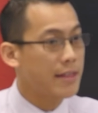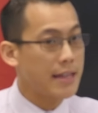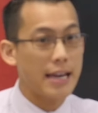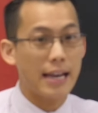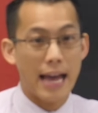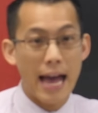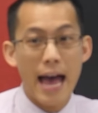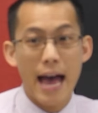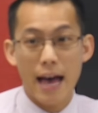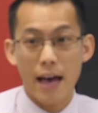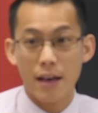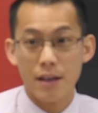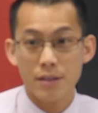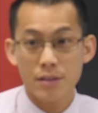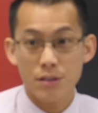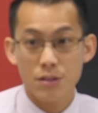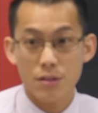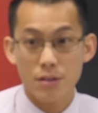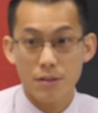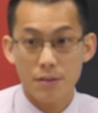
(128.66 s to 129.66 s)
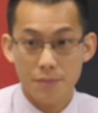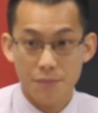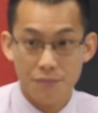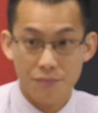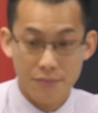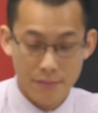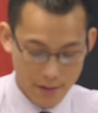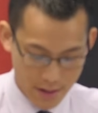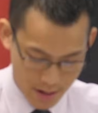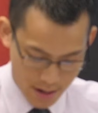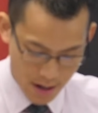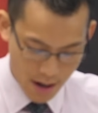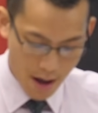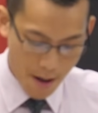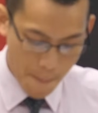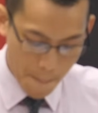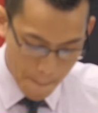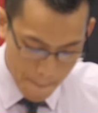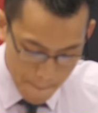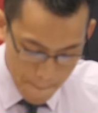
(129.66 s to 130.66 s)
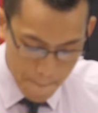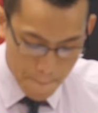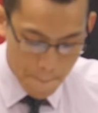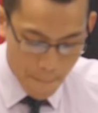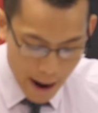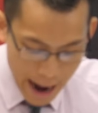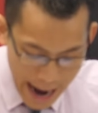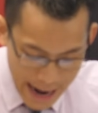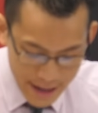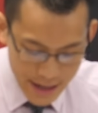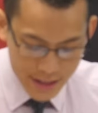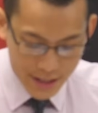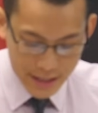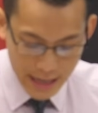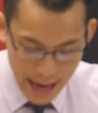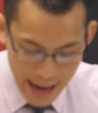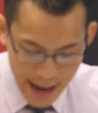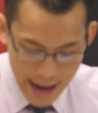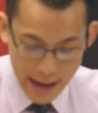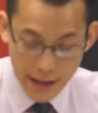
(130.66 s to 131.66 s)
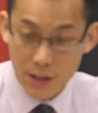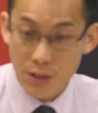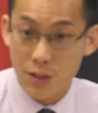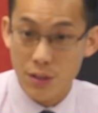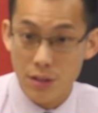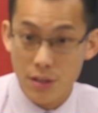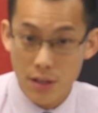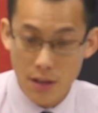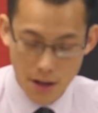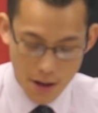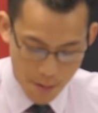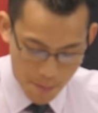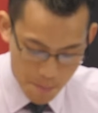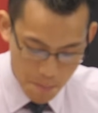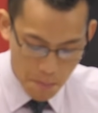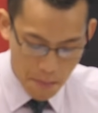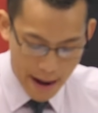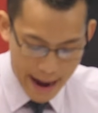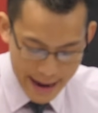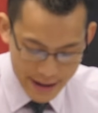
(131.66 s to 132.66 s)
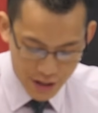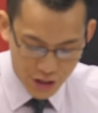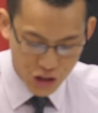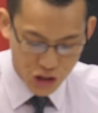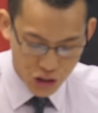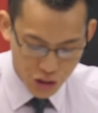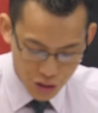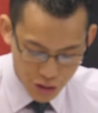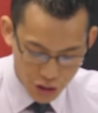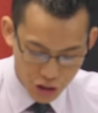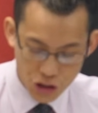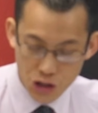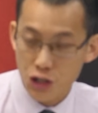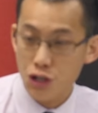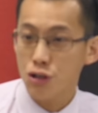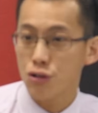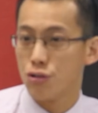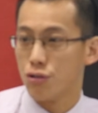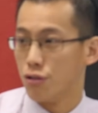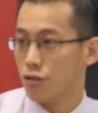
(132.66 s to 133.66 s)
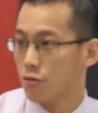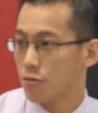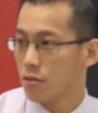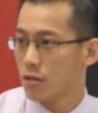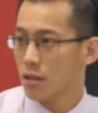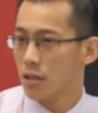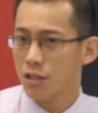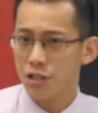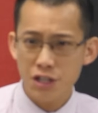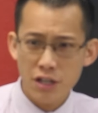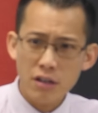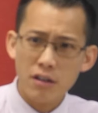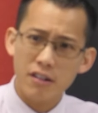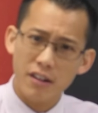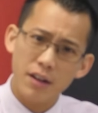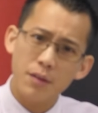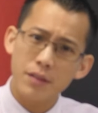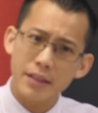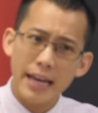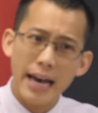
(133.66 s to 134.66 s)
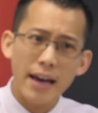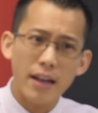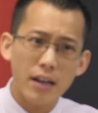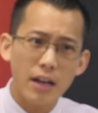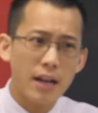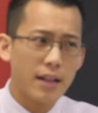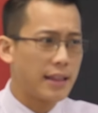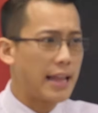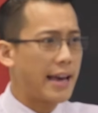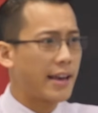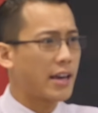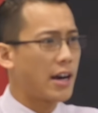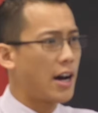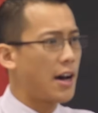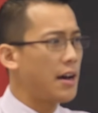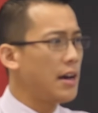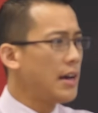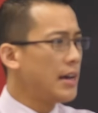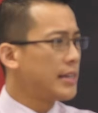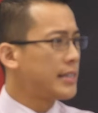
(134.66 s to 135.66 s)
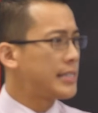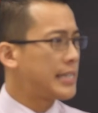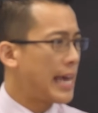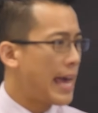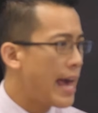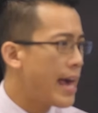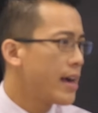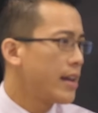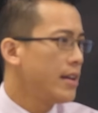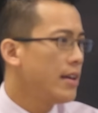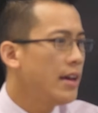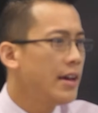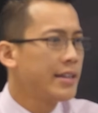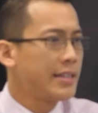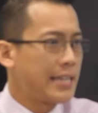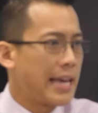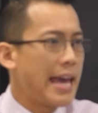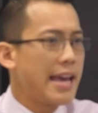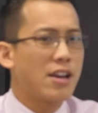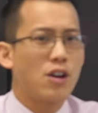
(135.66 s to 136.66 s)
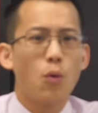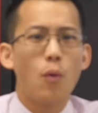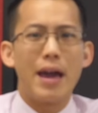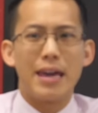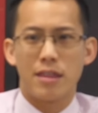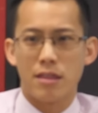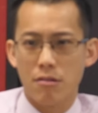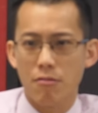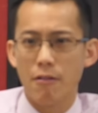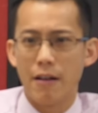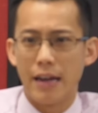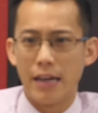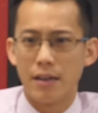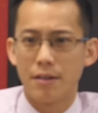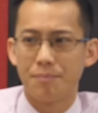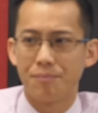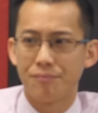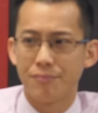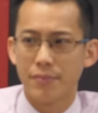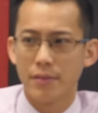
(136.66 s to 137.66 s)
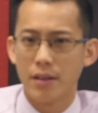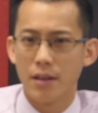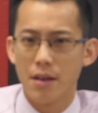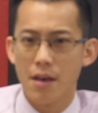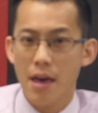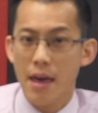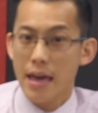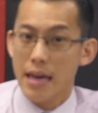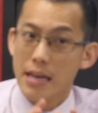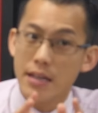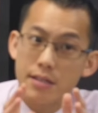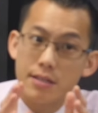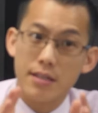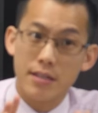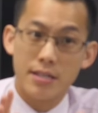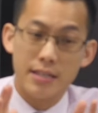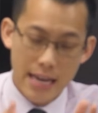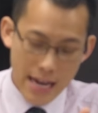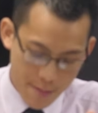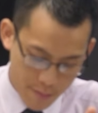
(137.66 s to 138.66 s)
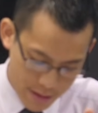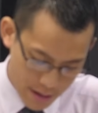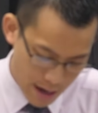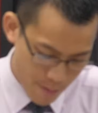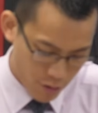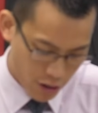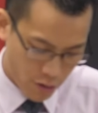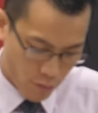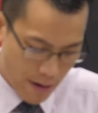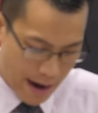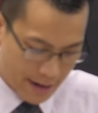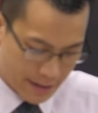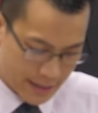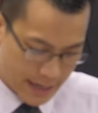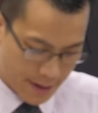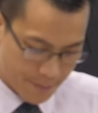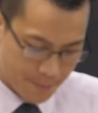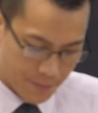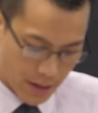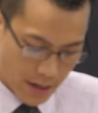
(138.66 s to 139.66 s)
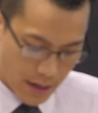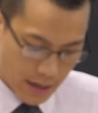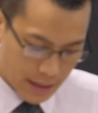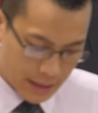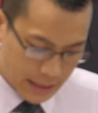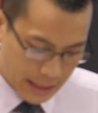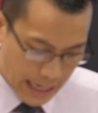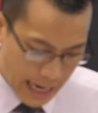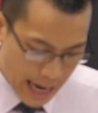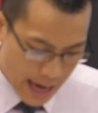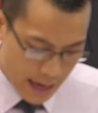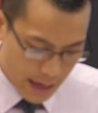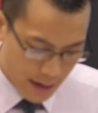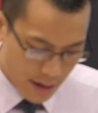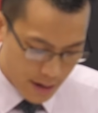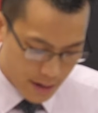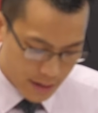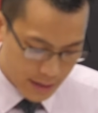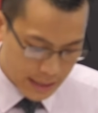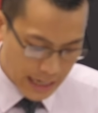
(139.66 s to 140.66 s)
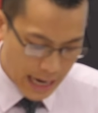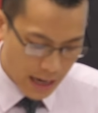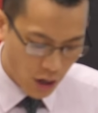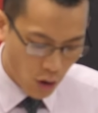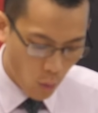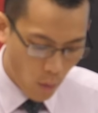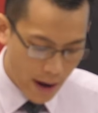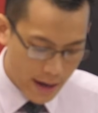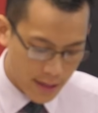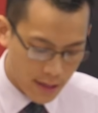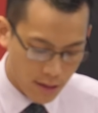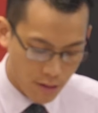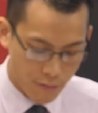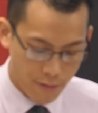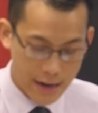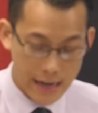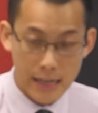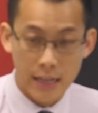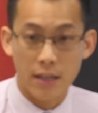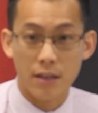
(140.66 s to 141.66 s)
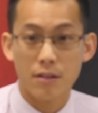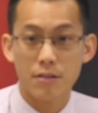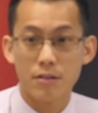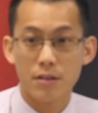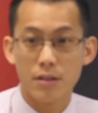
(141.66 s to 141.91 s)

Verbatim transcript: thing as minus x minus 2. Do you agree with that? Like uh, 10 take away 3 is the same. Th- I'm going to write it down. 10 take away 3